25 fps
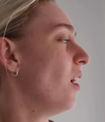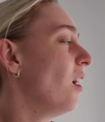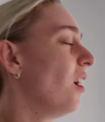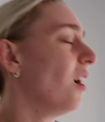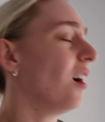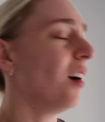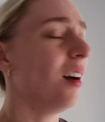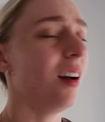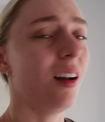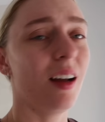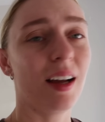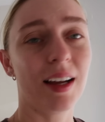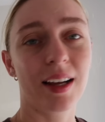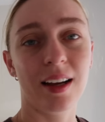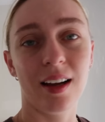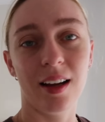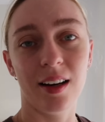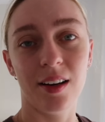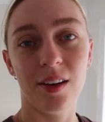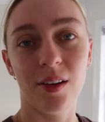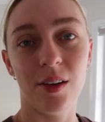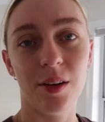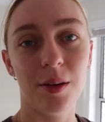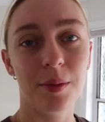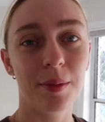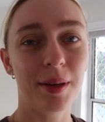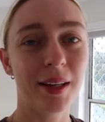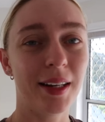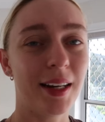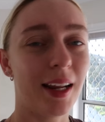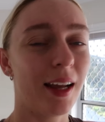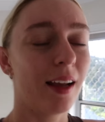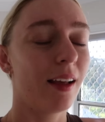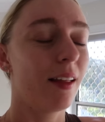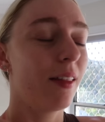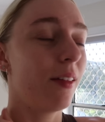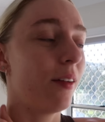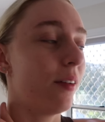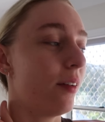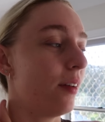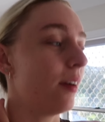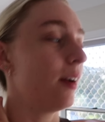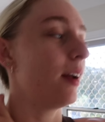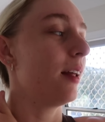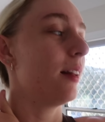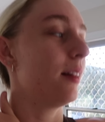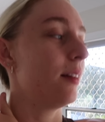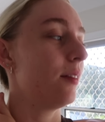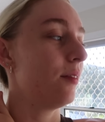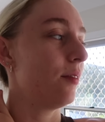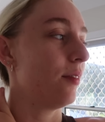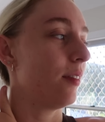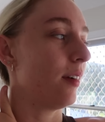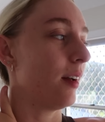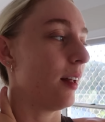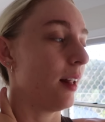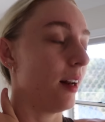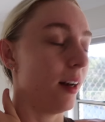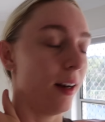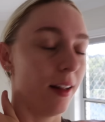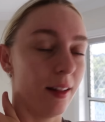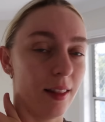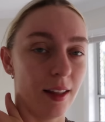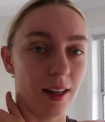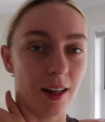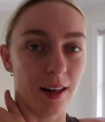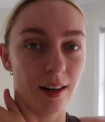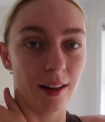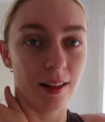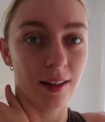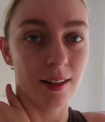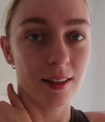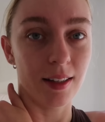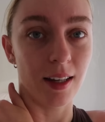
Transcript: Oh, I kind of hurt my neck though at, around at the end of the